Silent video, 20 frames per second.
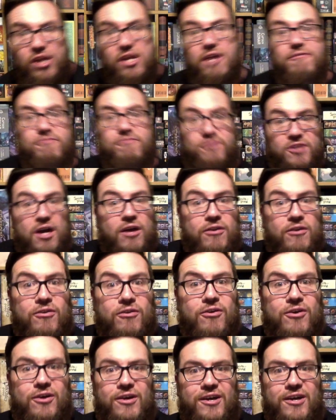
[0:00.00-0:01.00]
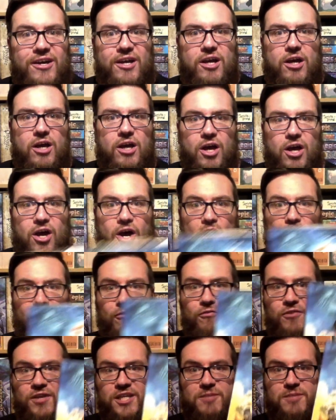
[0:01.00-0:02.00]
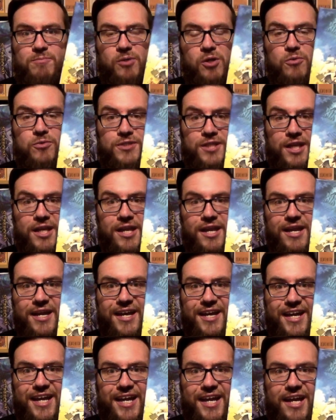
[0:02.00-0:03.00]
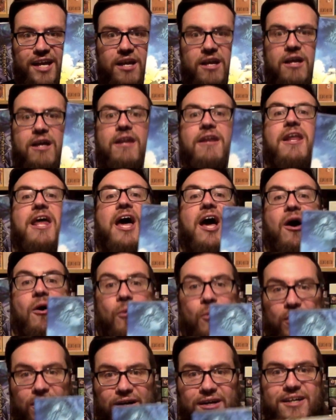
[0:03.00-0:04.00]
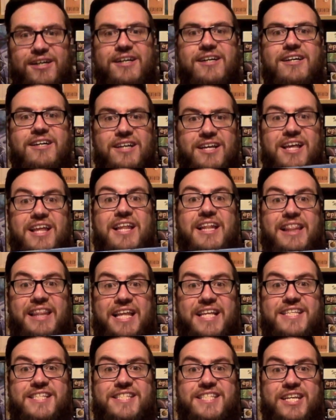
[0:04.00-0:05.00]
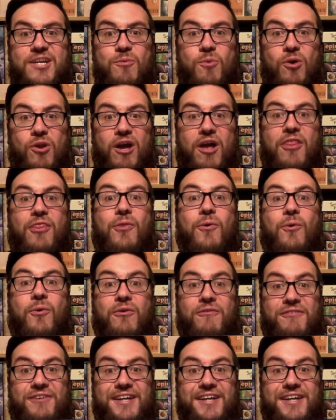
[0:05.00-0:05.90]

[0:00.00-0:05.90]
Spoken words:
have done of this beauty. Now, let's see what I thought of